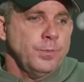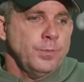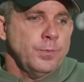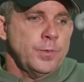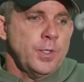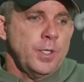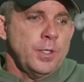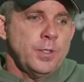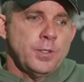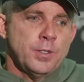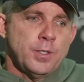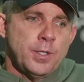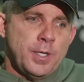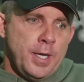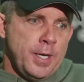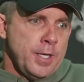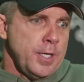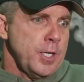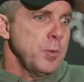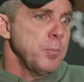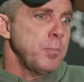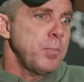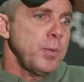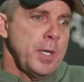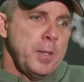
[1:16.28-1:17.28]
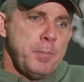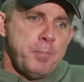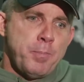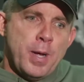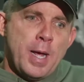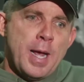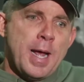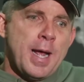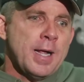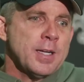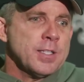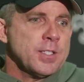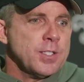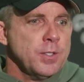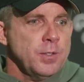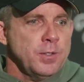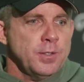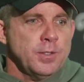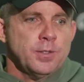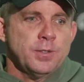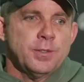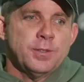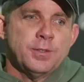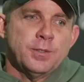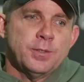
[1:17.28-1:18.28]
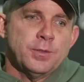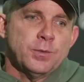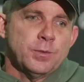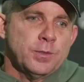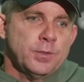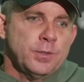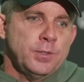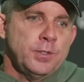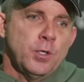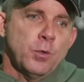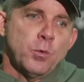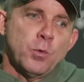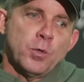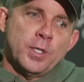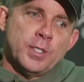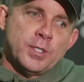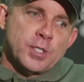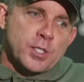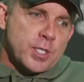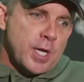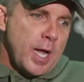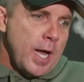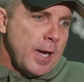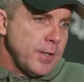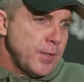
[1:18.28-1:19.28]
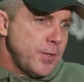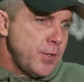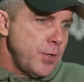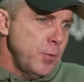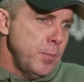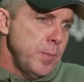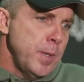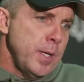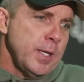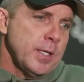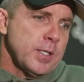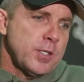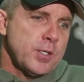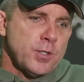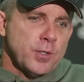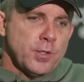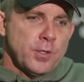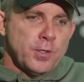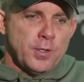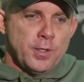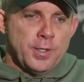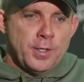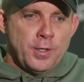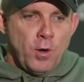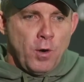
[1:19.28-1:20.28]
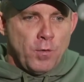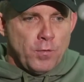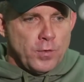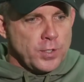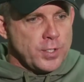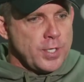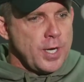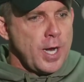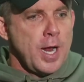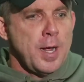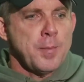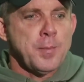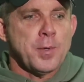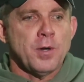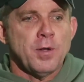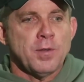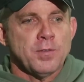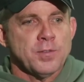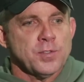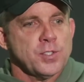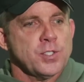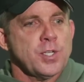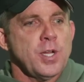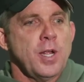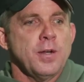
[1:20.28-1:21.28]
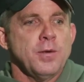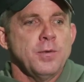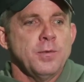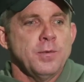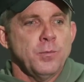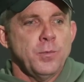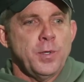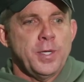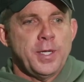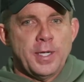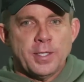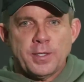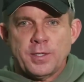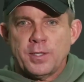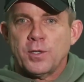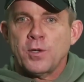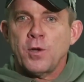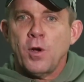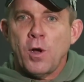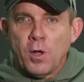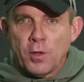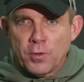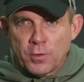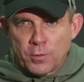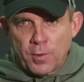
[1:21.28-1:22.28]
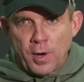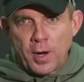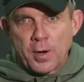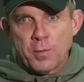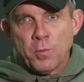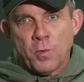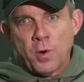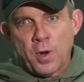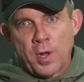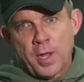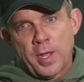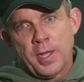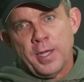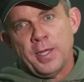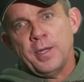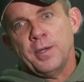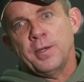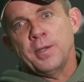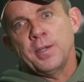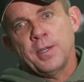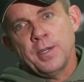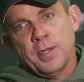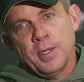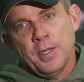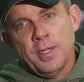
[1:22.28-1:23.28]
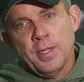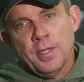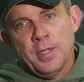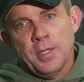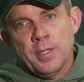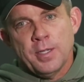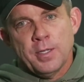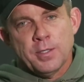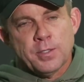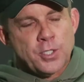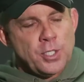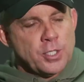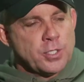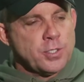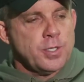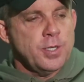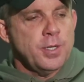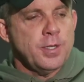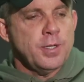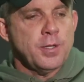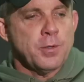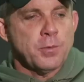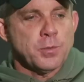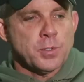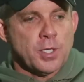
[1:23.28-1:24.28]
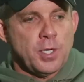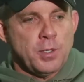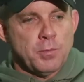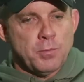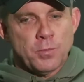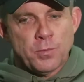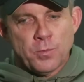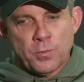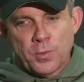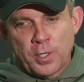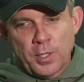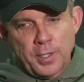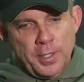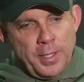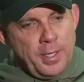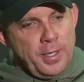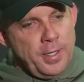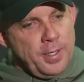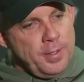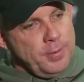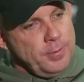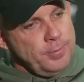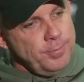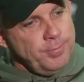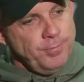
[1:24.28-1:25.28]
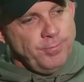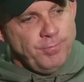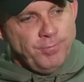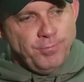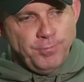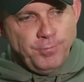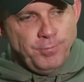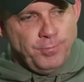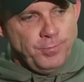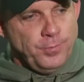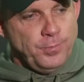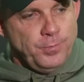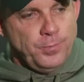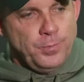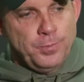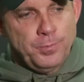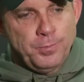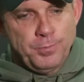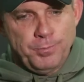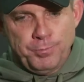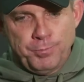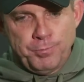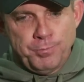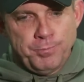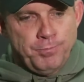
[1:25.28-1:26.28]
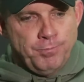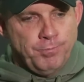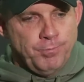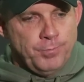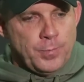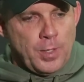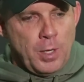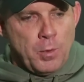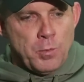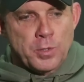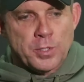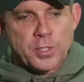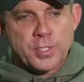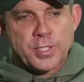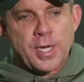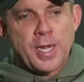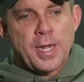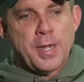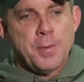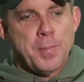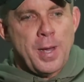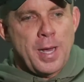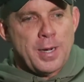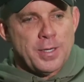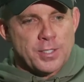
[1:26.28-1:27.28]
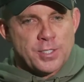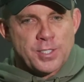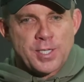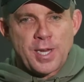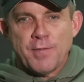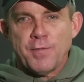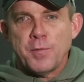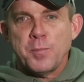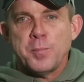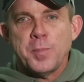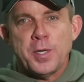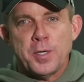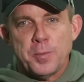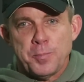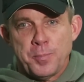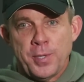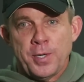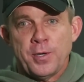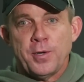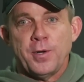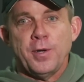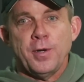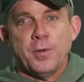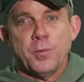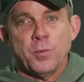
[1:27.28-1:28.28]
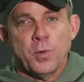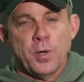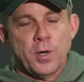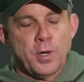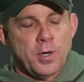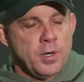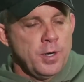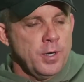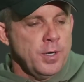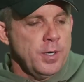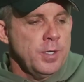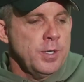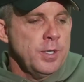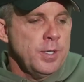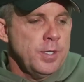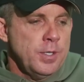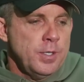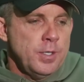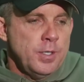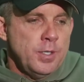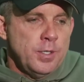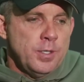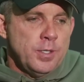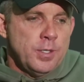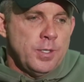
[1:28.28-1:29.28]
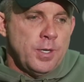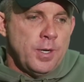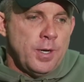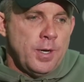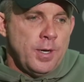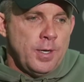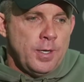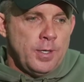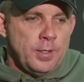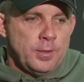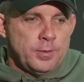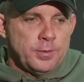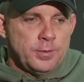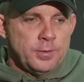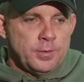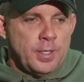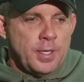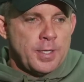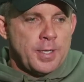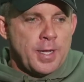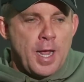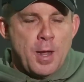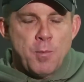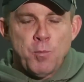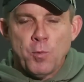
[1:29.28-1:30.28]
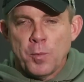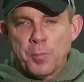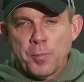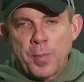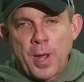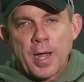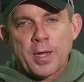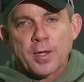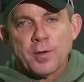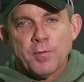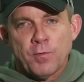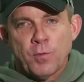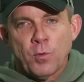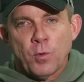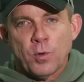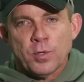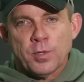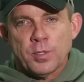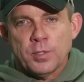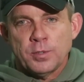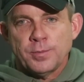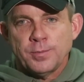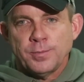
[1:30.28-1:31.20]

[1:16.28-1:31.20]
the incomplete pass and, you know, we're inside of 2 minutes or in overtime and all of a sudden we get the call the right way. And there was a really, I want to say about a 7-minute period where that game went back and forth.